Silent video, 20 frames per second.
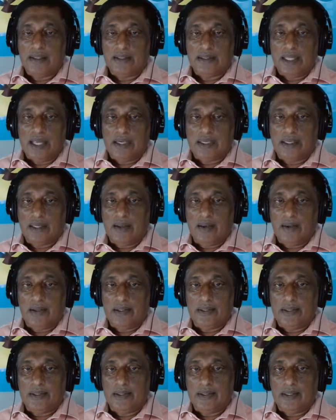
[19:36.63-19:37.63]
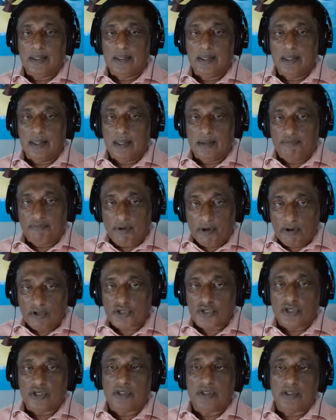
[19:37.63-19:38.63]
that could
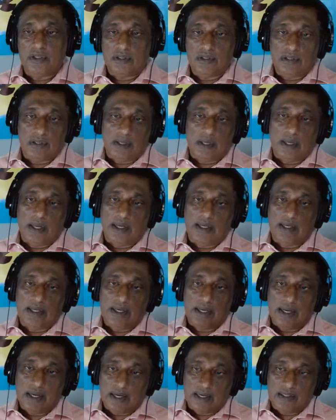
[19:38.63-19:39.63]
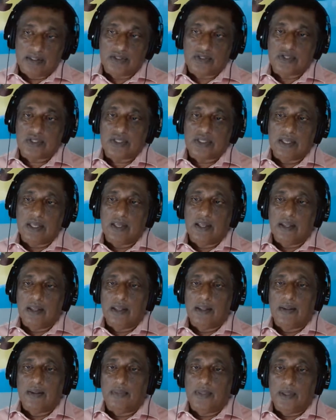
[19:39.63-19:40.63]
function and enhance
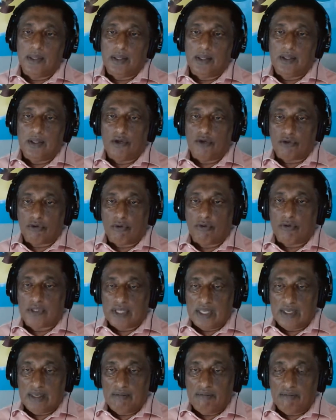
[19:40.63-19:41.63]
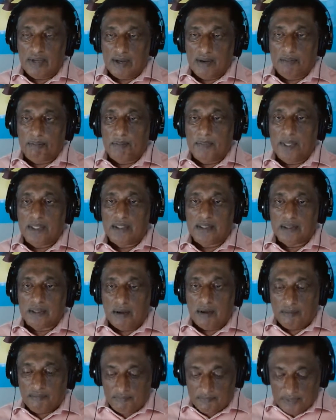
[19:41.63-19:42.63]
the growth and development
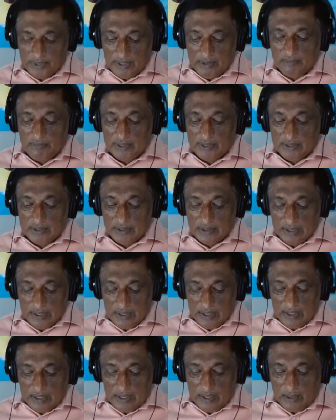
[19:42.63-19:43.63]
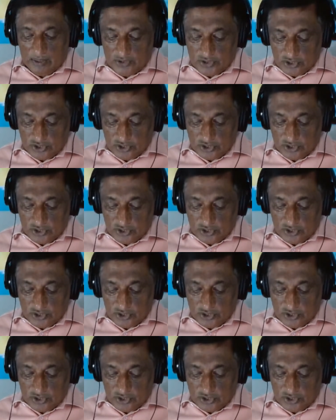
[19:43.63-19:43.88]
of even our